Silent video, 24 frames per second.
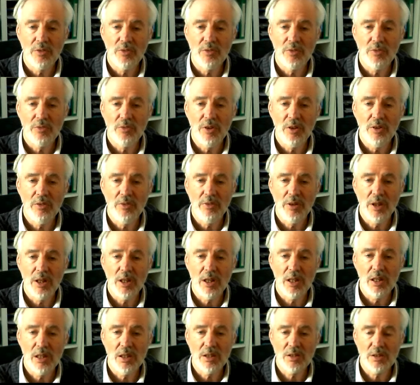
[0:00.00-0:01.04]

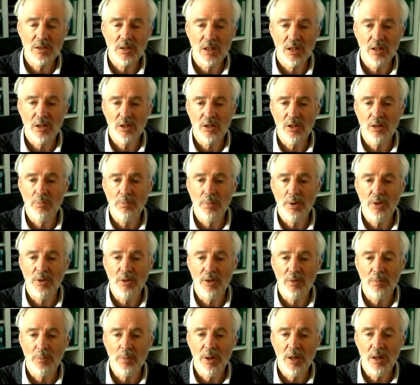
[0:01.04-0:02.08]
various
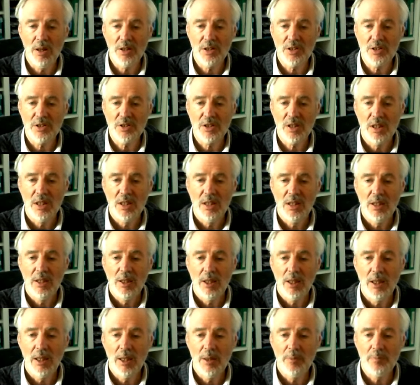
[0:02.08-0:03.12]
component parts.
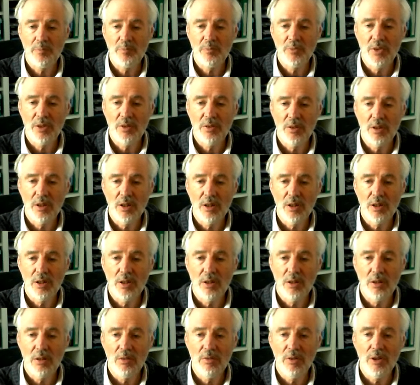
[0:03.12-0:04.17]

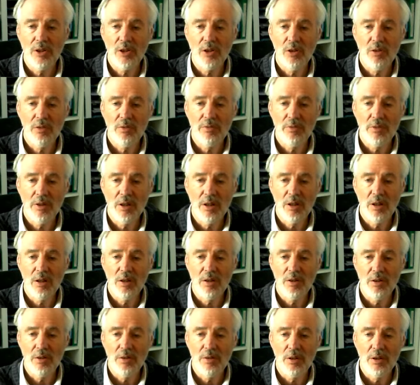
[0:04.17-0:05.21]
You've only got
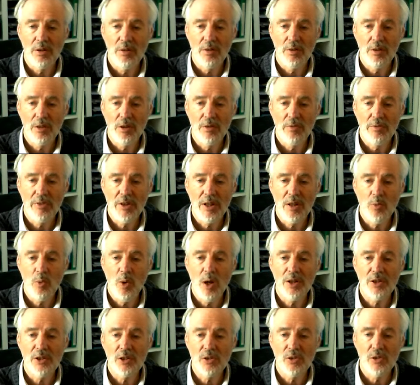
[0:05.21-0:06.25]
the
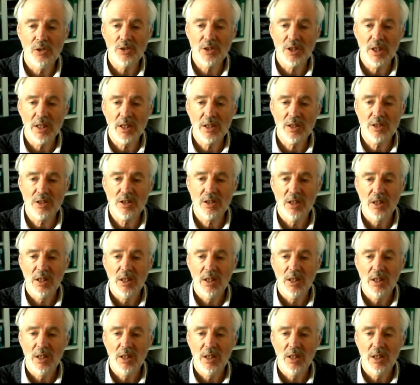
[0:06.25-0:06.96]
V1 cortex.